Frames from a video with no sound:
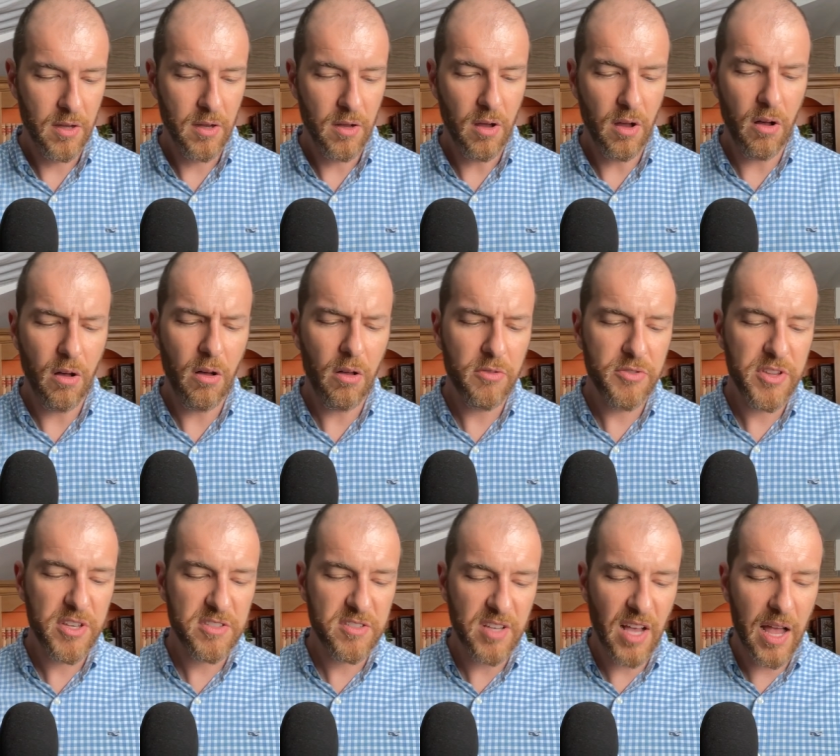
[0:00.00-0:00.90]
All
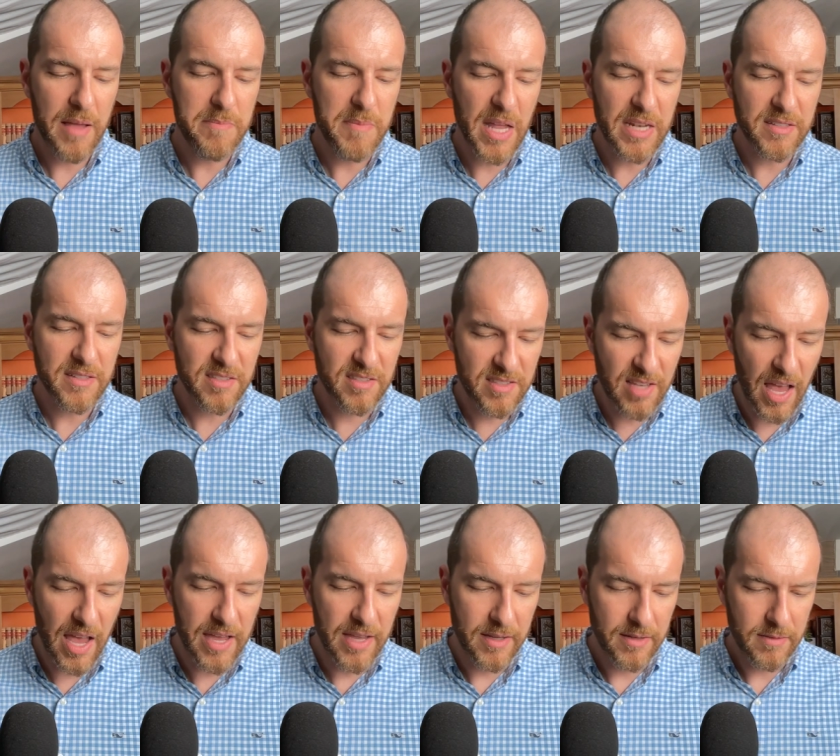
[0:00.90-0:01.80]
this I meant to
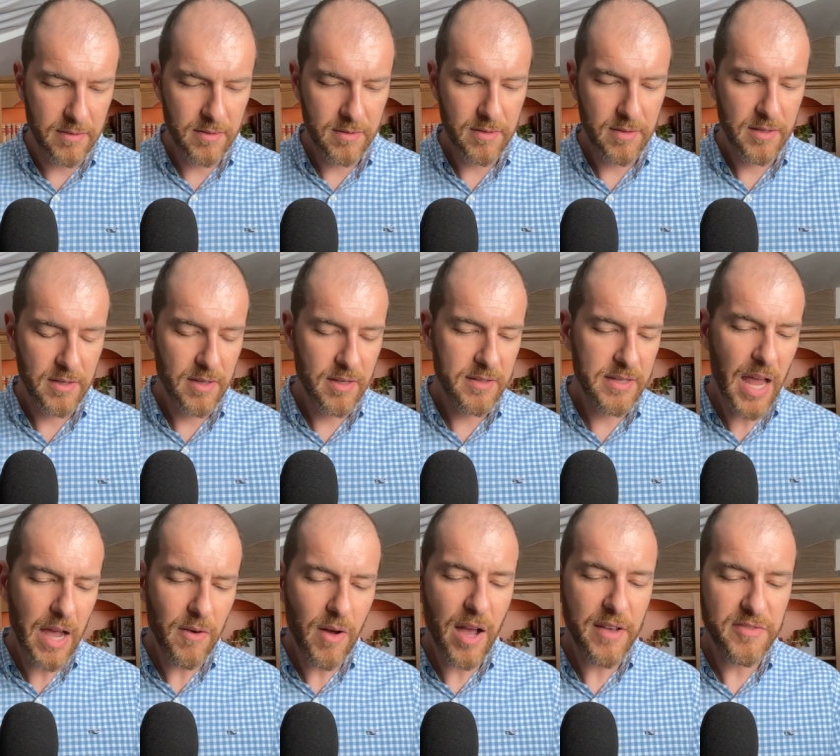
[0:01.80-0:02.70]
say.
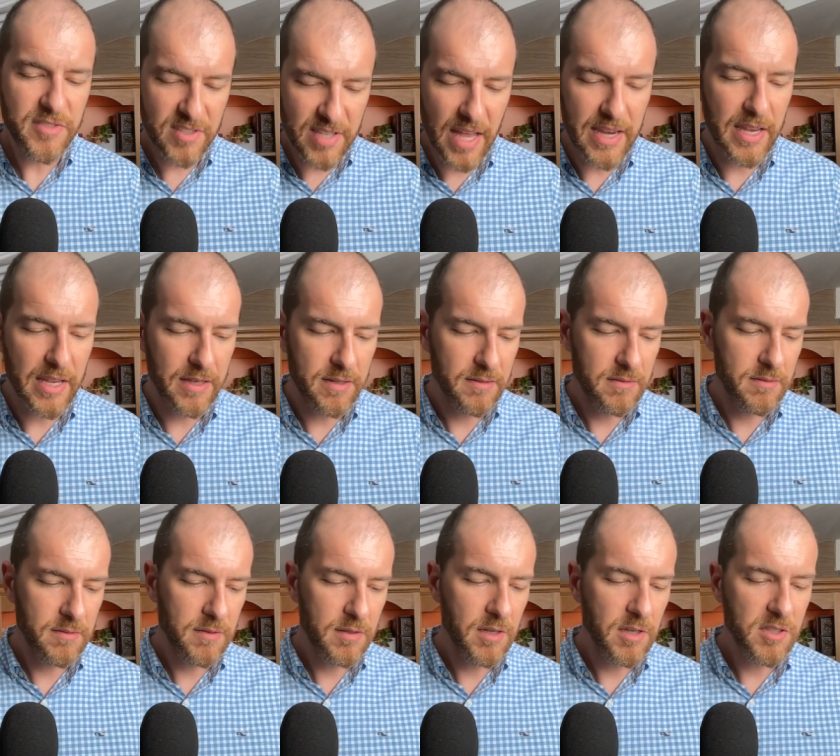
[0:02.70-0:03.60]
Now I've said it.
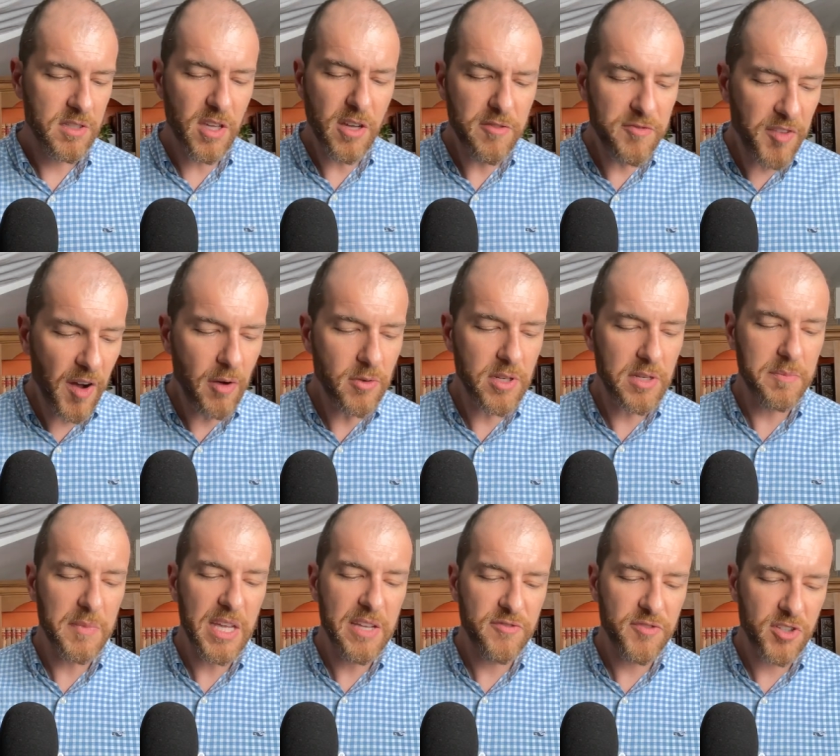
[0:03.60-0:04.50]
You voted
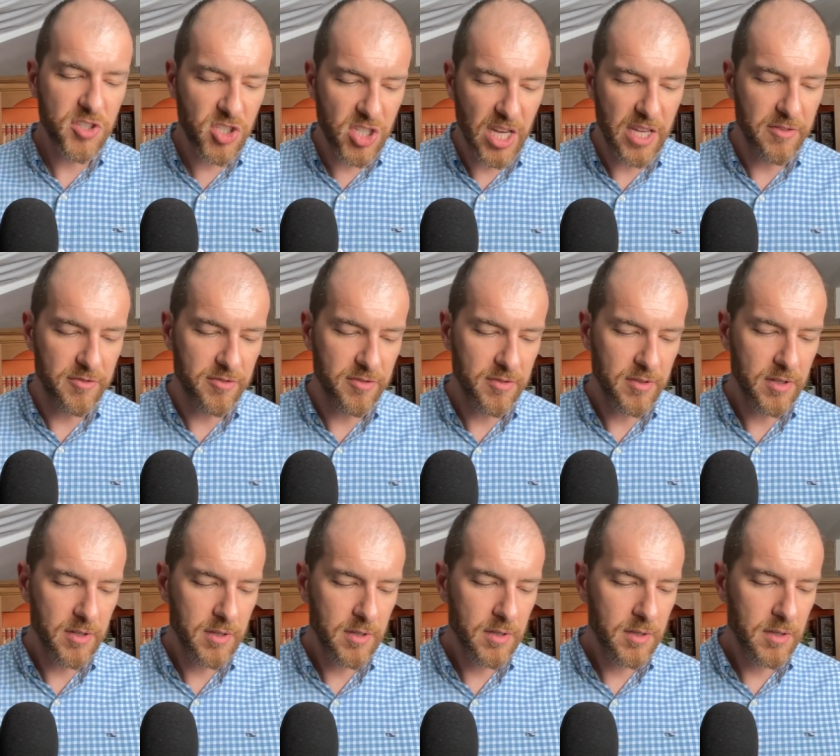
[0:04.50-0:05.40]
me for chief.
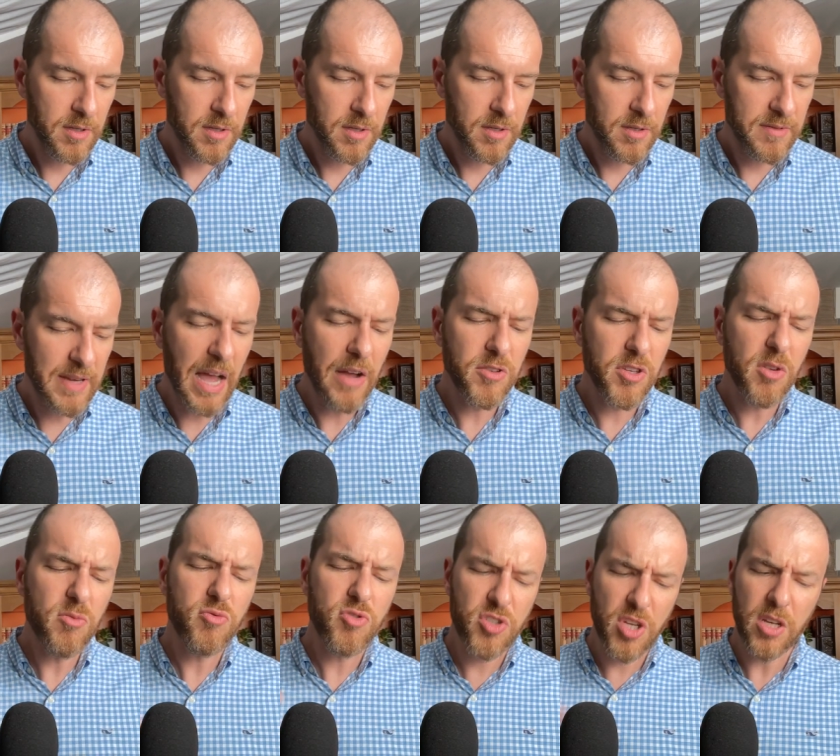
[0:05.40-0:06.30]
Now you
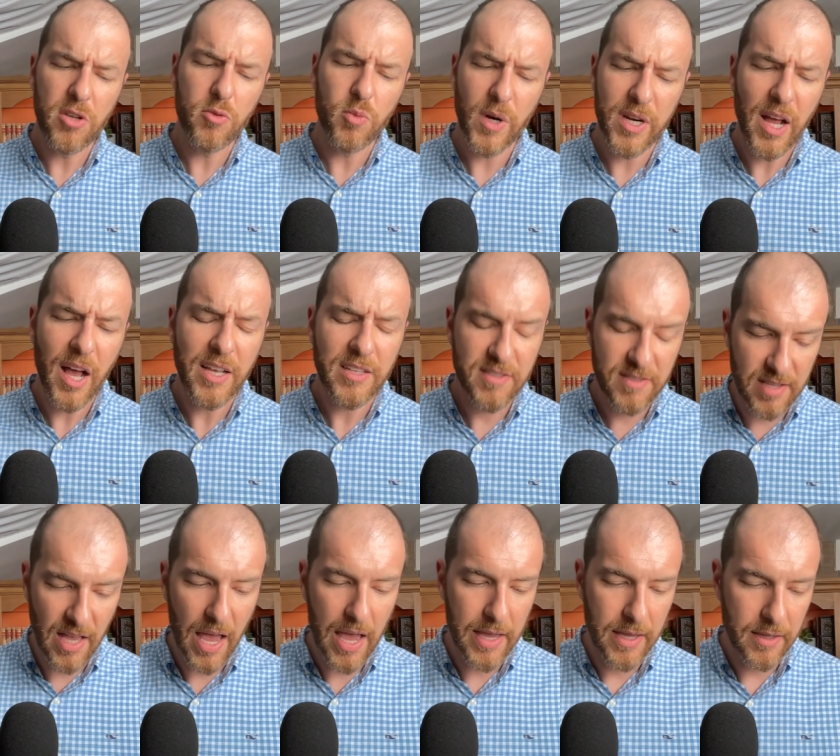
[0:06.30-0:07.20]
do what I
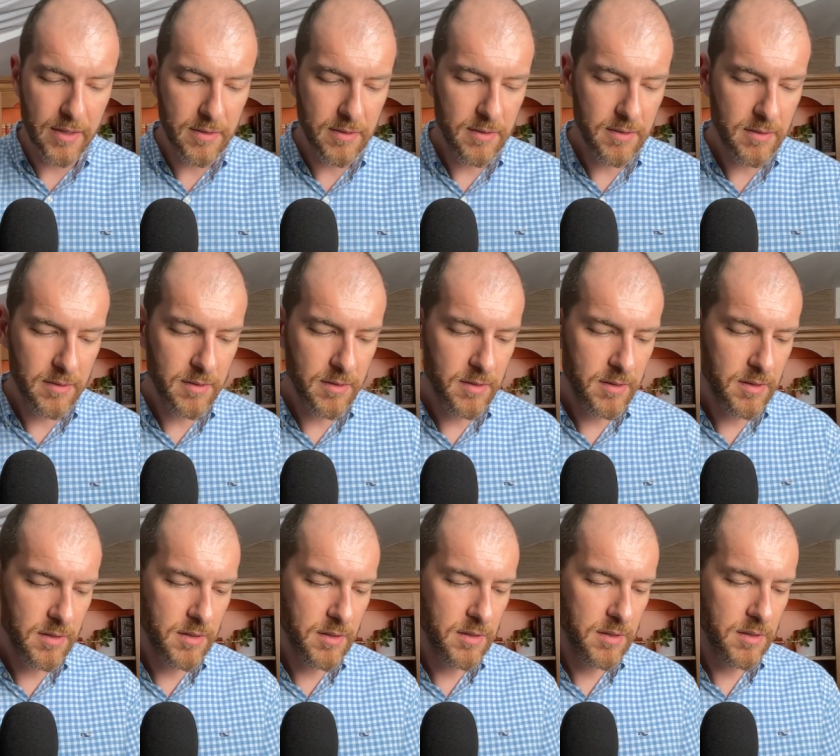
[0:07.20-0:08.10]
say.
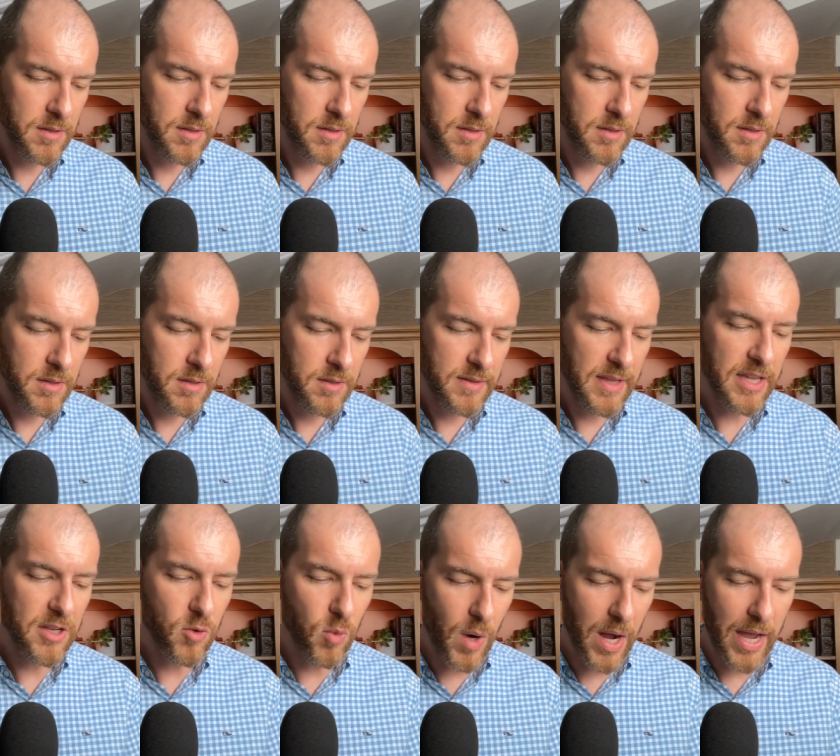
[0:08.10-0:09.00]
They
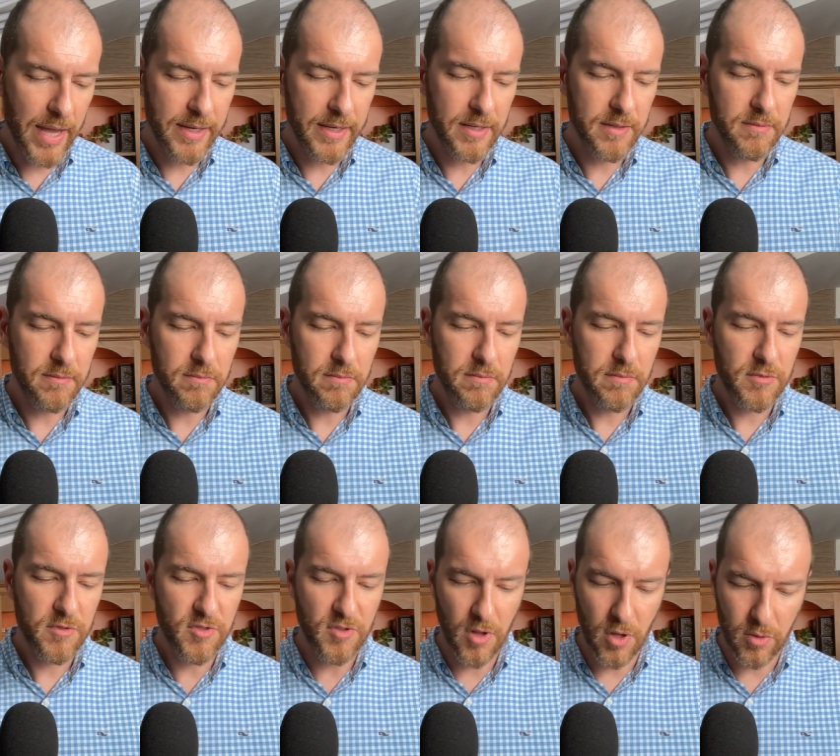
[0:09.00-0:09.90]
quieted
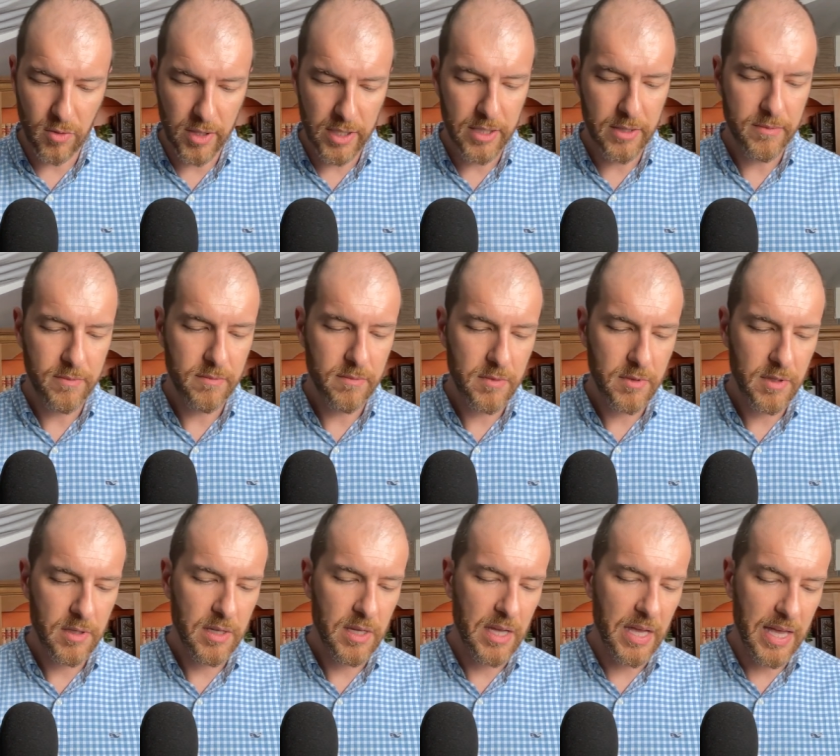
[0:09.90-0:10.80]
slowly,
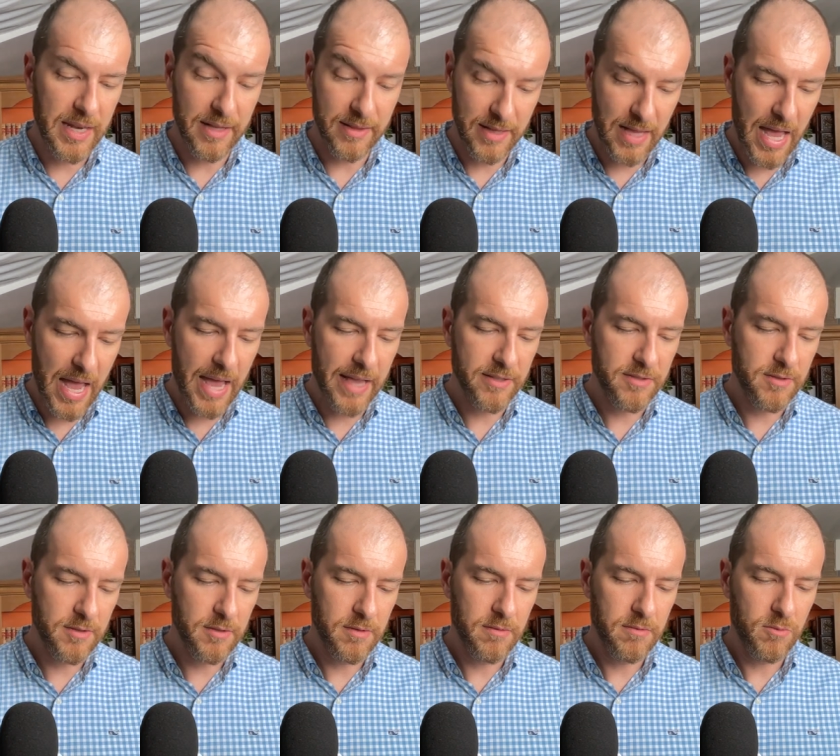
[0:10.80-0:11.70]
and at
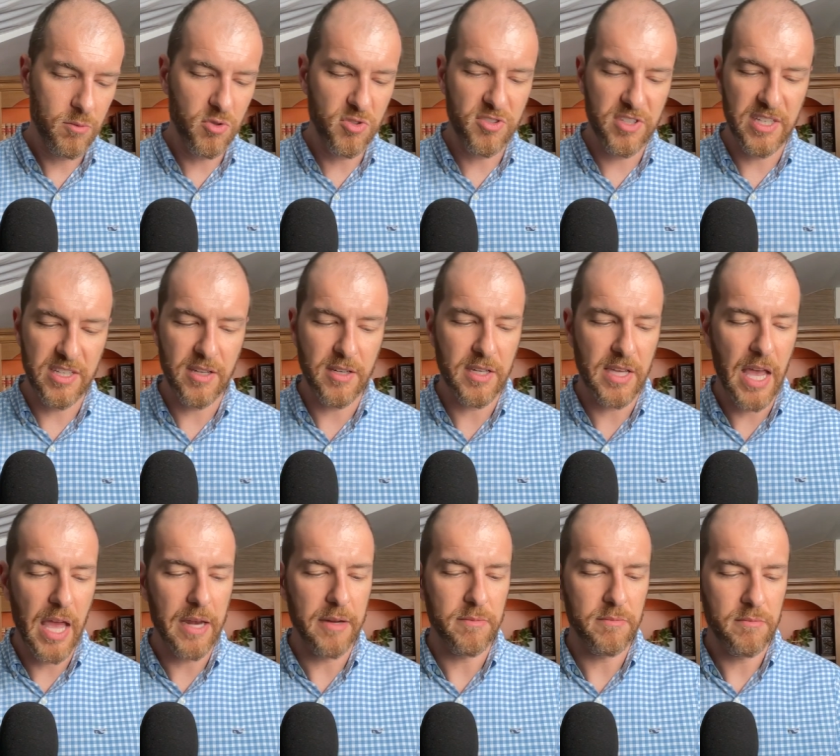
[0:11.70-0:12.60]
last were seated
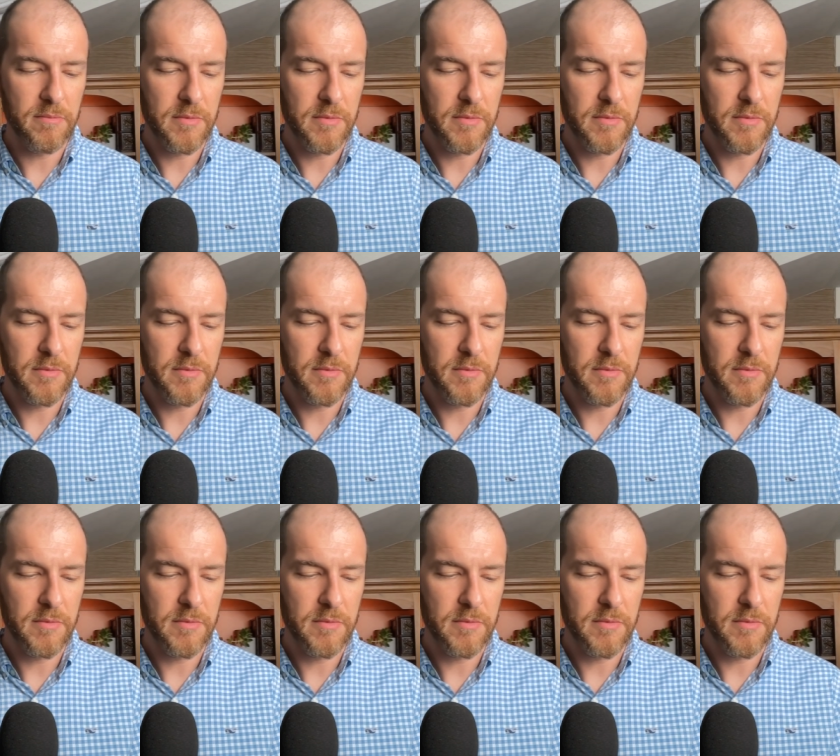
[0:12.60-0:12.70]
again.